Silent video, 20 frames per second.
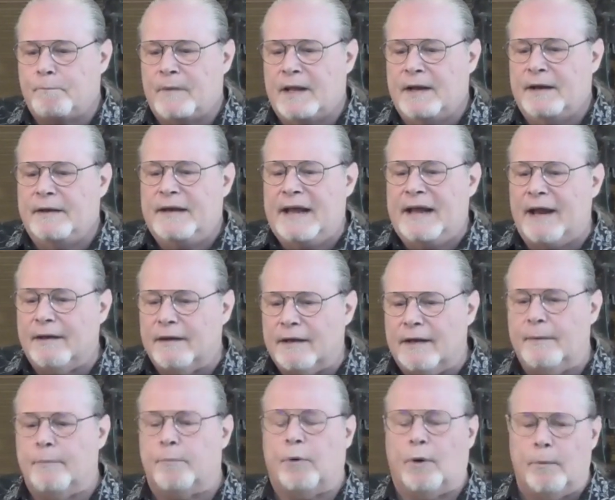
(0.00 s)
not
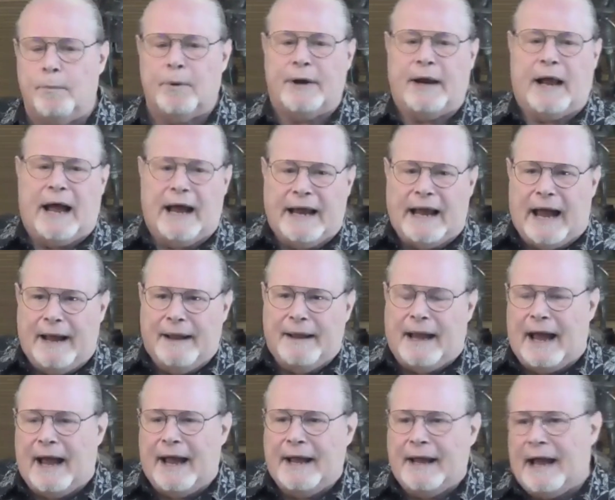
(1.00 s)
liberal, but I,
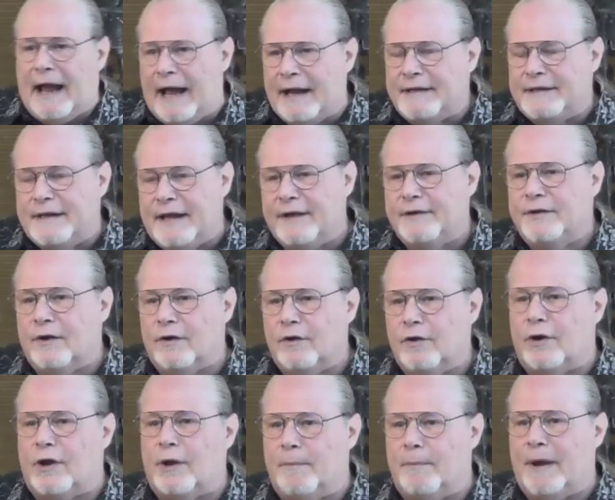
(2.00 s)
I, I tend to
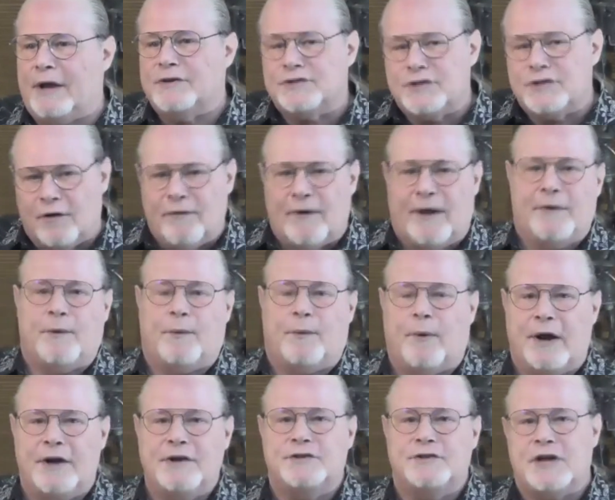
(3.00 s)
look at myself on the
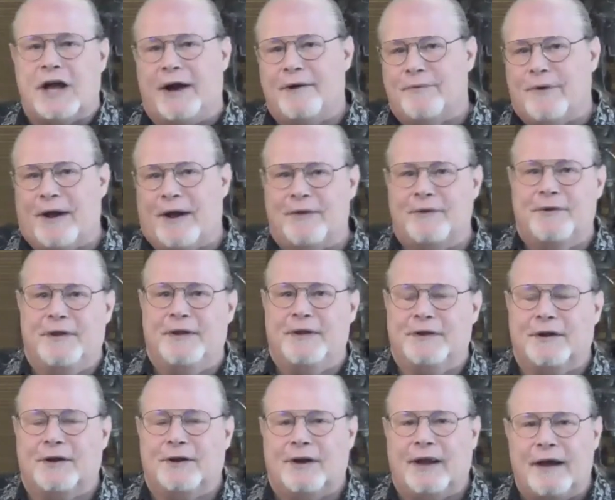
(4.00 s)
right side rather than
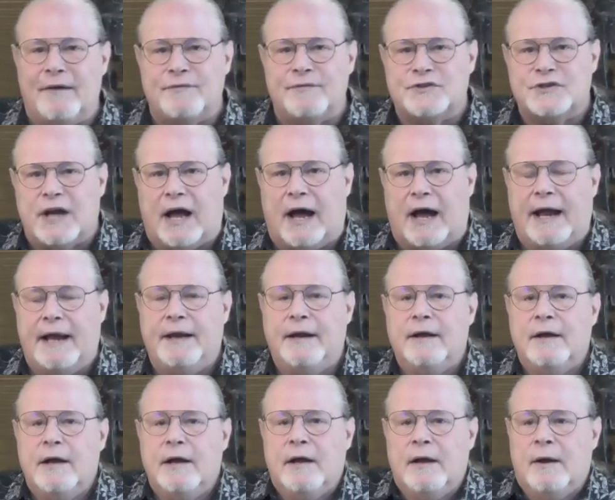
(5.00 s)
the left side.
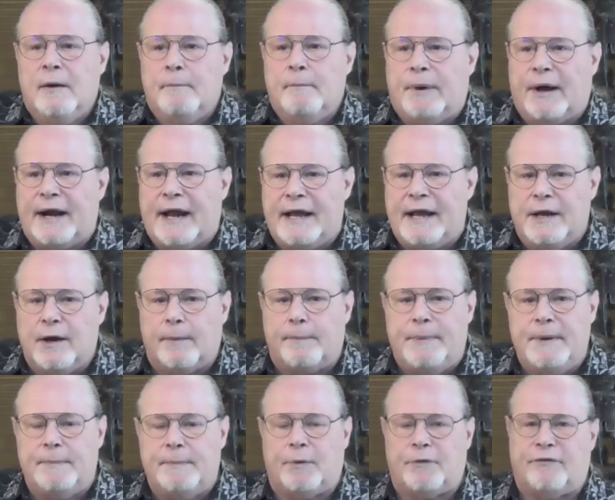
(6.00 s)
But I hear
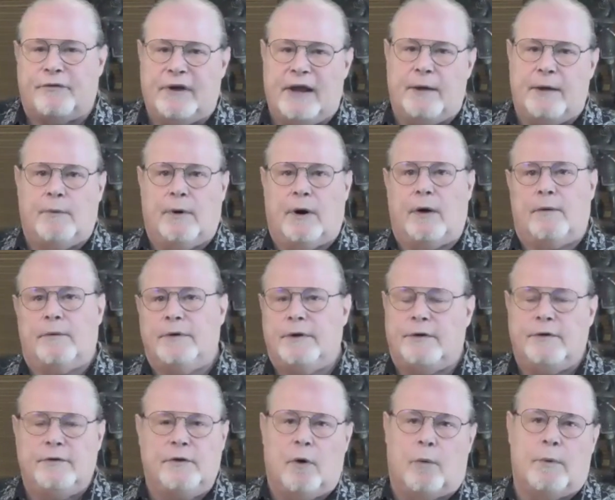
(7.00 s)
people saying, well,
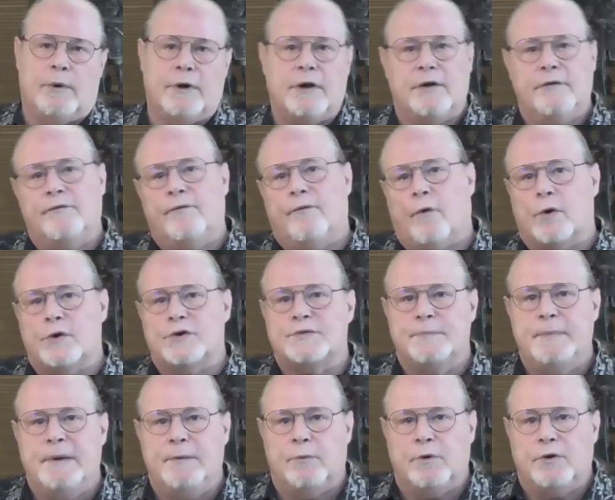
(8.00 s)
no one can force
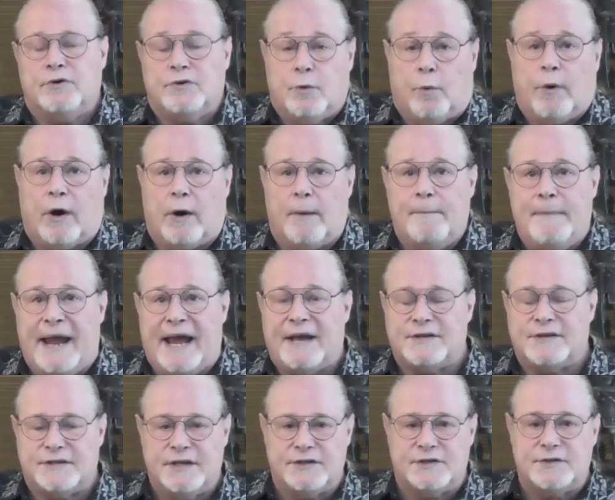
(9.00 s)
me to wear a
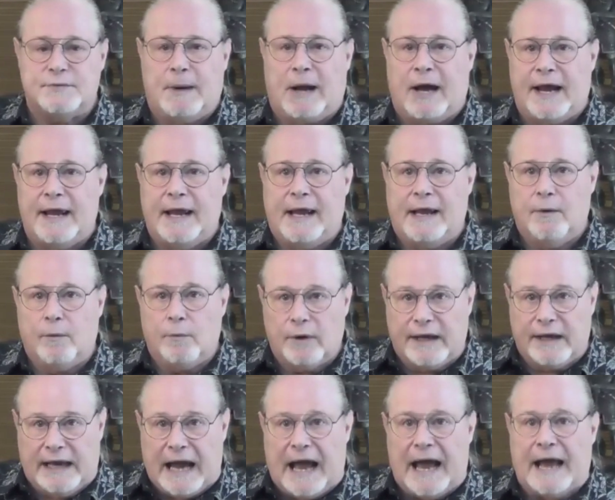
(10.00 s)
mask. It's my
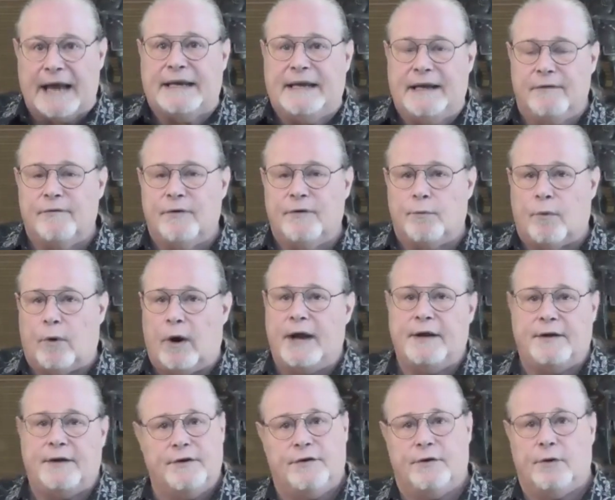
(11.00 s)
God-given
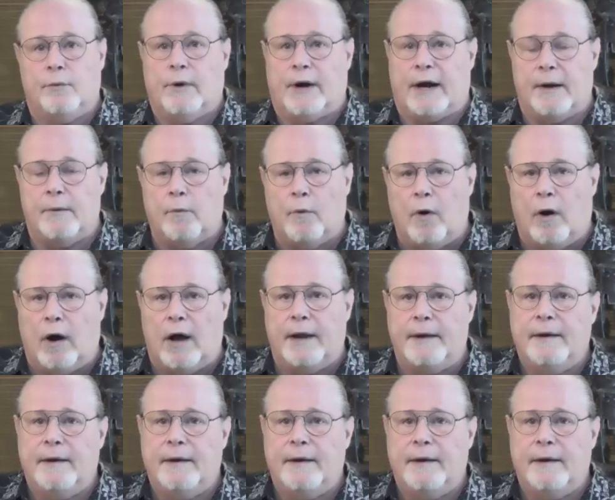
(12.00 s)
right to do what I want,